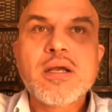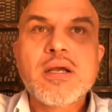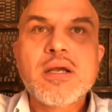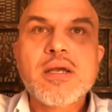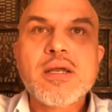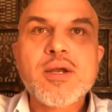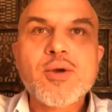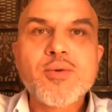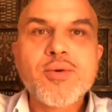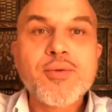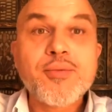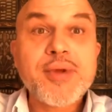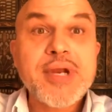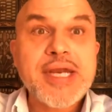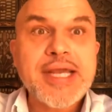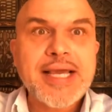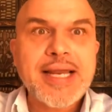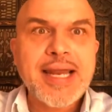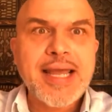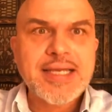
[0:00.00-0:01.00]
you know, we're
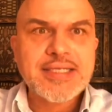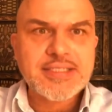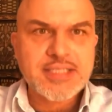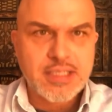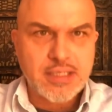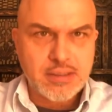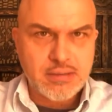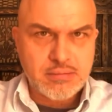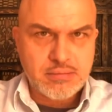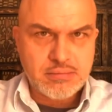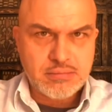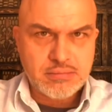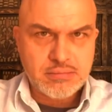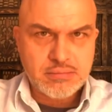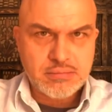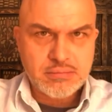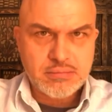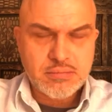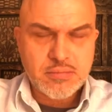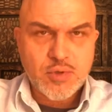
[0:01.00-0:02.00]
neglecting
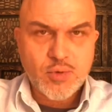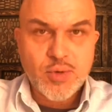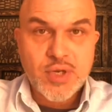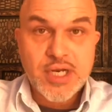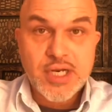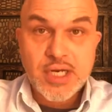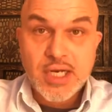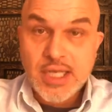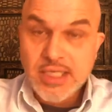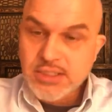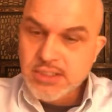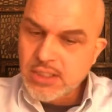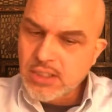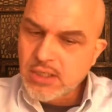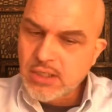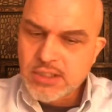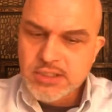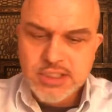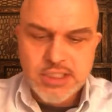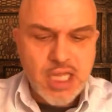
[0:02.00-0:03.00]
a lot
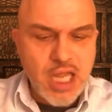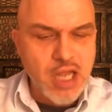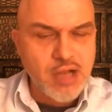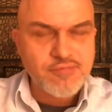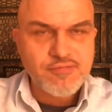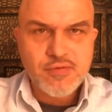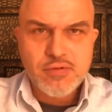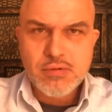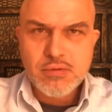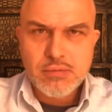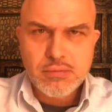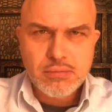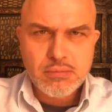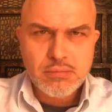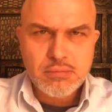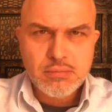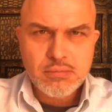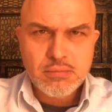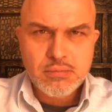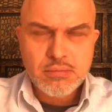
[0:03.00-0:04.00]
of stuff.
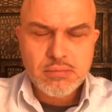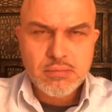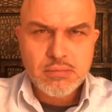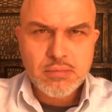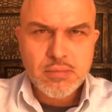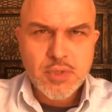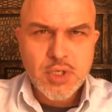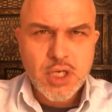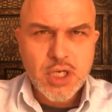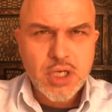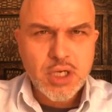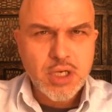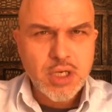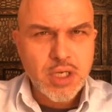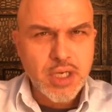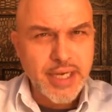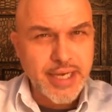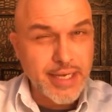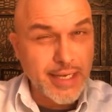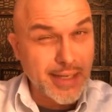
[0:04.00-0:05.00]

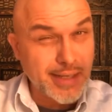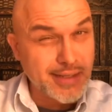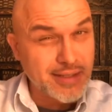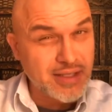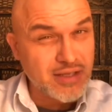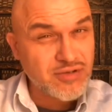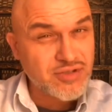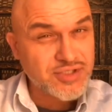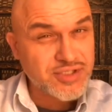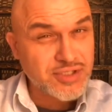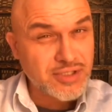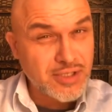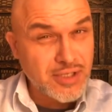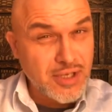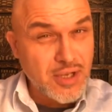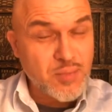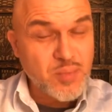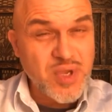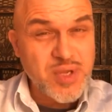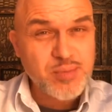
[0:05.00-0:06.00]
And those
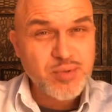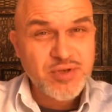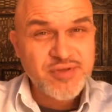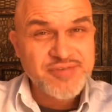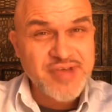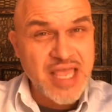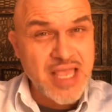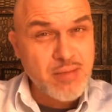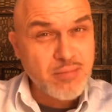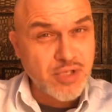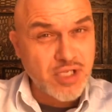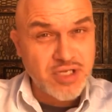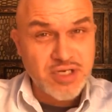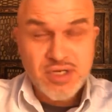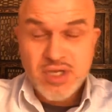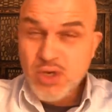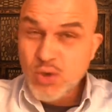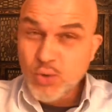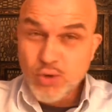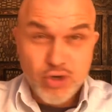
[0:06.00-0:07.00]
people of Hamelin
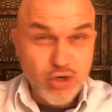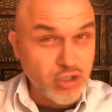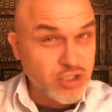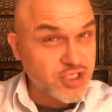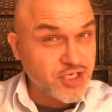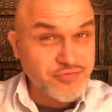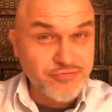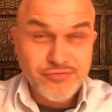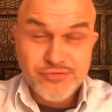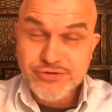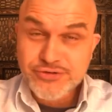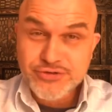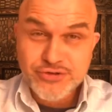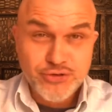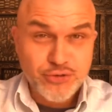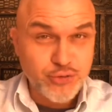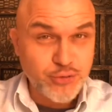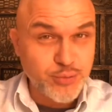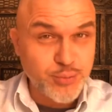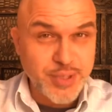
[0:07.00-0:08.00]
were not different to
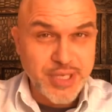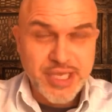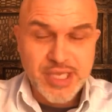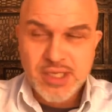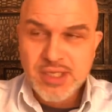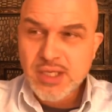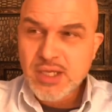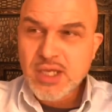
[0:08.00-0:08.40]
you and me.